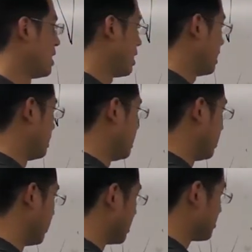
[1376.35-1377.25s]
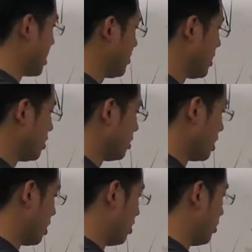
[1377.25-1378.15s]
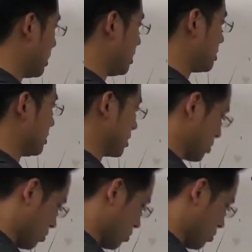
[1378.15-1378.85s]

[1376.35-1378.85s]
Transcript: And then the other thing is maybe you know it is this